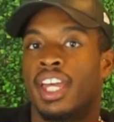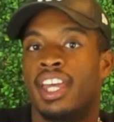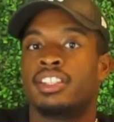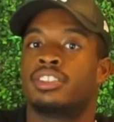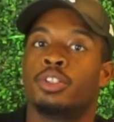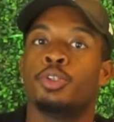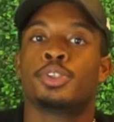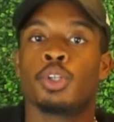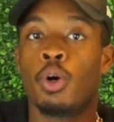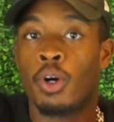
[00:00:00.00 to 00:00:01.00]

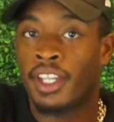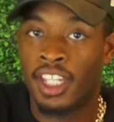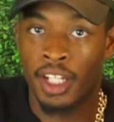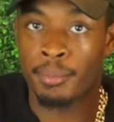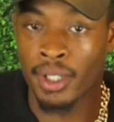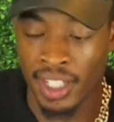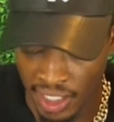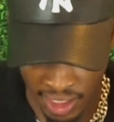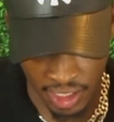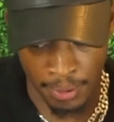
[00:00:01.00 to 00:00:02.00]
exudes on camera
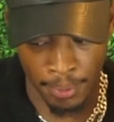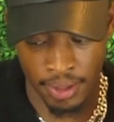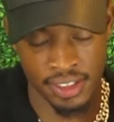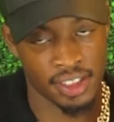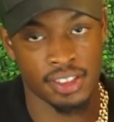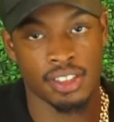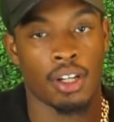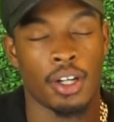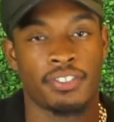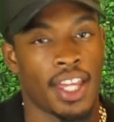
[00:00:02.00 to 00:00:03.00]
and in person.
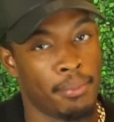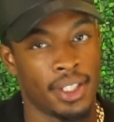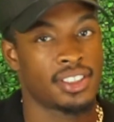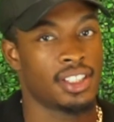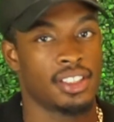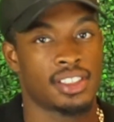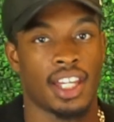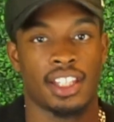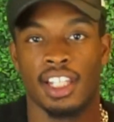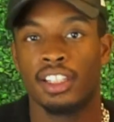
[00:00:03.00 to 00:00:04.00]
So if that makes sense,
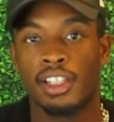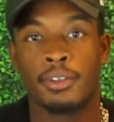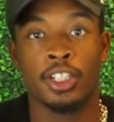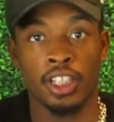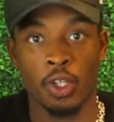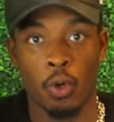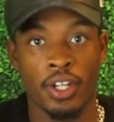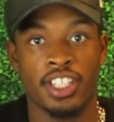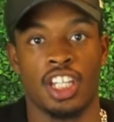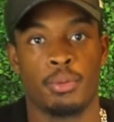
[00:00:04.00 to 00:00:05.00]
like they look good
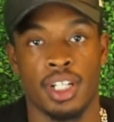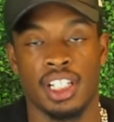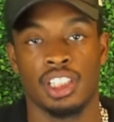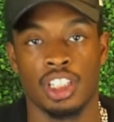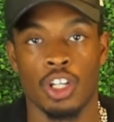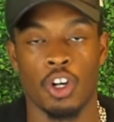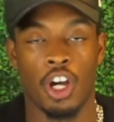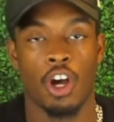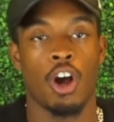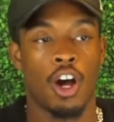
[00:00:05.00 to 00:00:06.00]
on camera and they look
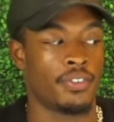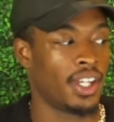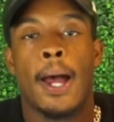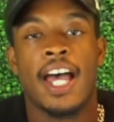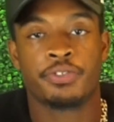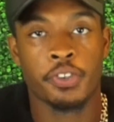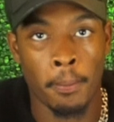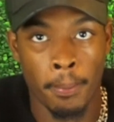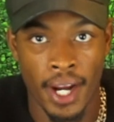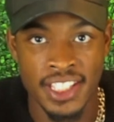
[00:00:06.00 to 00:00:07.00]
go off. As for
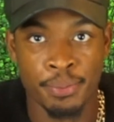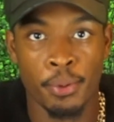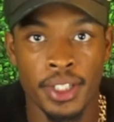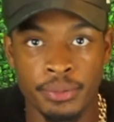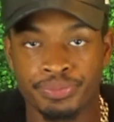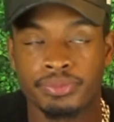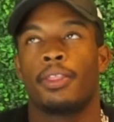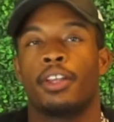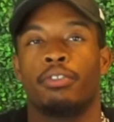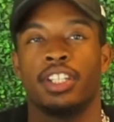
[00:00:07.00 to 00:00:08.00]
the price point,
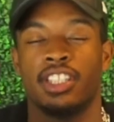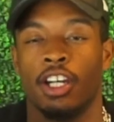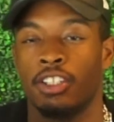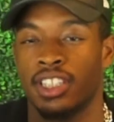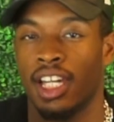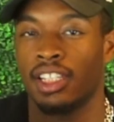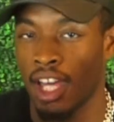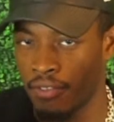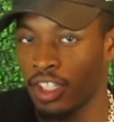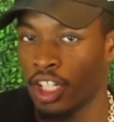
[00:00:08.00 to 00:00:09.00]
the retail is like
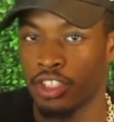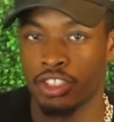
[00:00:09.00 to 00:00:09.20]
1100,